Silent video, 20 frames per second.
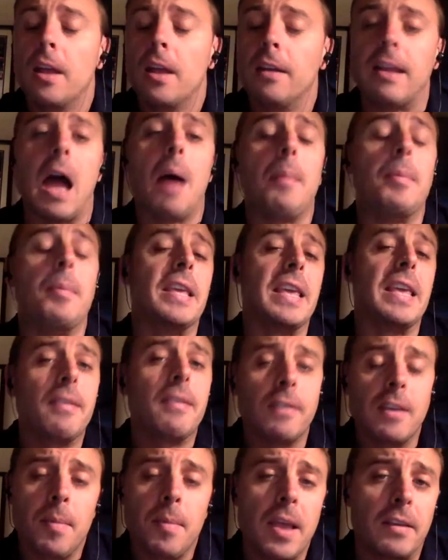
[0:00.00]
Dominique
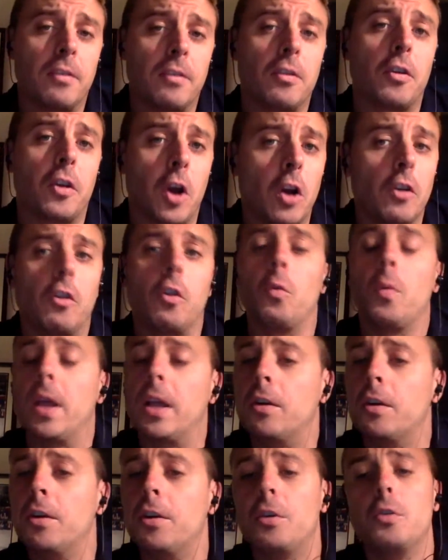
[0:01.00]
easily makes a return to New England.